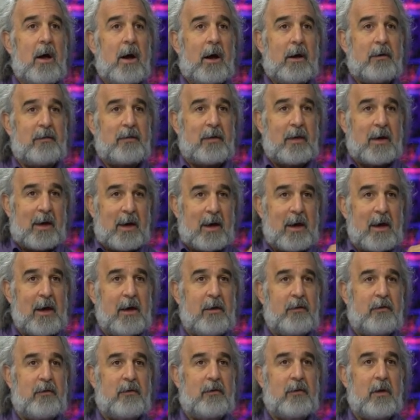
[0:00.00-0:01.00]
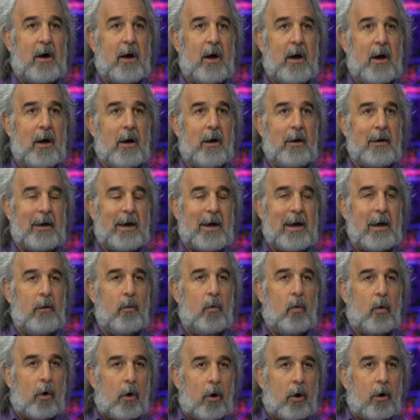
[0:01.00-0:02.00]
I see
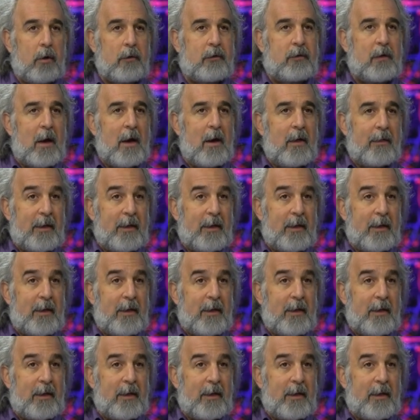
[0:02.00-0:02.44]
keywords,